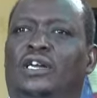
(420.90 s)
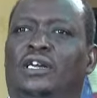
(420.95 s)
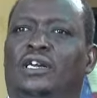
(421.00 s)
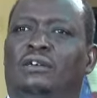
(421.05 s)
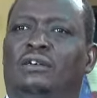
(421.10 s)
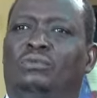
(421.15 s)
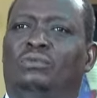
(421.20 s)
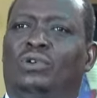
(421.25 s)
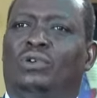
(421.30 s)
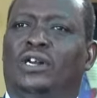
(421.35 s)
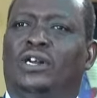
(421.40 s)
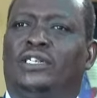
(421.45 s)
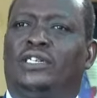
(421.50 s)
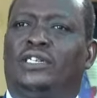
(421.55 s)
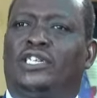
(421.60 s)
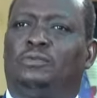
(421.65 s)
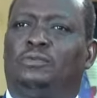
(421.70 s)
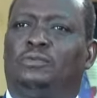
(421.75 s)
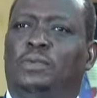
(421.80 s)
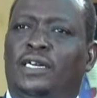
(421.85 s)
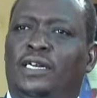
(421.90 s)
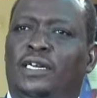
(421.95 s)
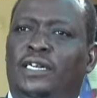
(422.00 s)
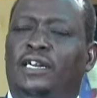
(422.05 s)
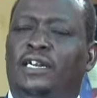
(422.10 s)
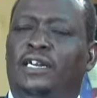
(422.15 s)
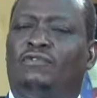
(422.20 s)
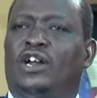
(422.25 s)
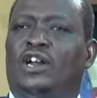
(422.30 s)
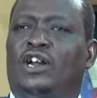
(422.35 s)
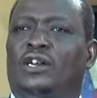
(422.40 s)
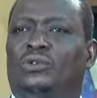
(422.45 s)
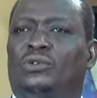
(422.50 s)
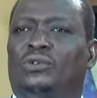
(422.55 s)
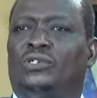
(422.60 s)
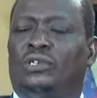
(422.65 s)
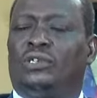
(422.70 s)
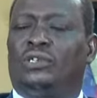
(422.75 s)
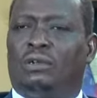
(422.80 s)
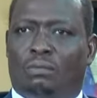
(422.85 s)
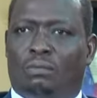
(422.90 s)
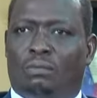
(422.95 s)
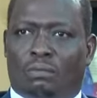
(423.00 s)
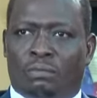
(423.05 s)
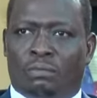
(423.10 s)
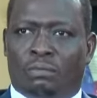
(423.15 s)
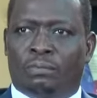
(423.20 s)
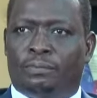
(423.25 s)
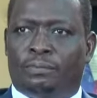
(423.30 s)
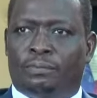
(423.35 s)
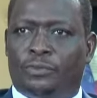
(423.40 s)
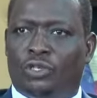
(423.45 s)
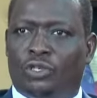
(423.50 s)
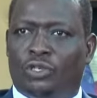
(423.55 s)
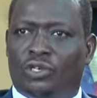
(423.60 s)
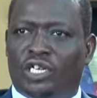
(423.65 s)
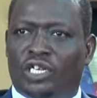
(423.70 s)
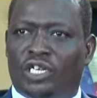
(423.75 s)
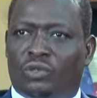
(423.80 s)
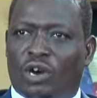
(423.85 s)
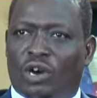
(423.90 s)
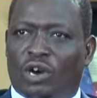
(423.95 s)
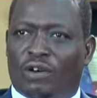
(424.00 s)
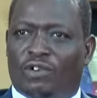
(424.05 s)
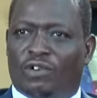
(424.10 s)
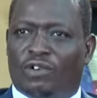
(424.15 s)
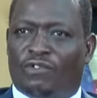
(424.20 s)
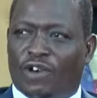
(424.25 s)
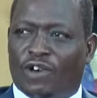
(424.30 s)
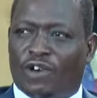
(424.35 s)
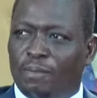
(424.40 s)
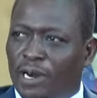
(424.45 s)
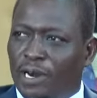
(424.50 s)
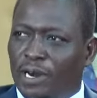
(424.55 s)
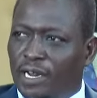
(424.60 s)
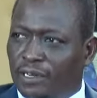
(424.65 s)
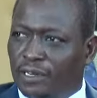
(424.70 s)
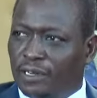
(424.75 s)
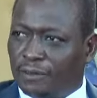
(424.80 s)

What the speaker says: what is expected, values. You need to have a family